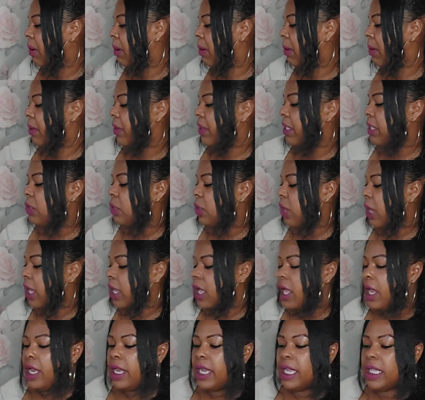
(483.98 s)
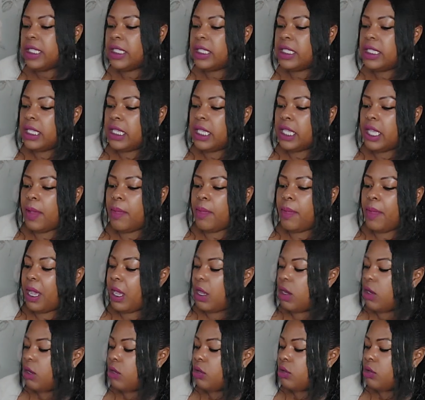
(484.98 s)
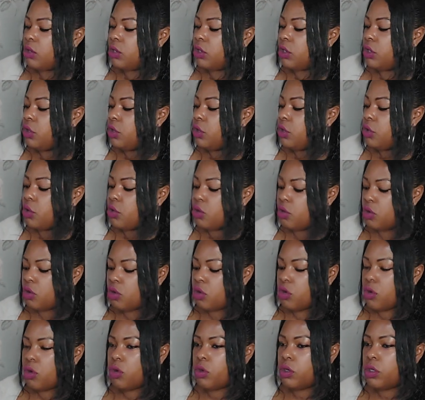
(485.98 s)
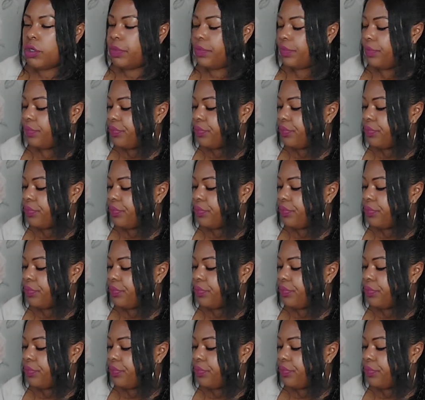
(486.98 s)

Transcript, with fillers: do put these away. Let's see about your.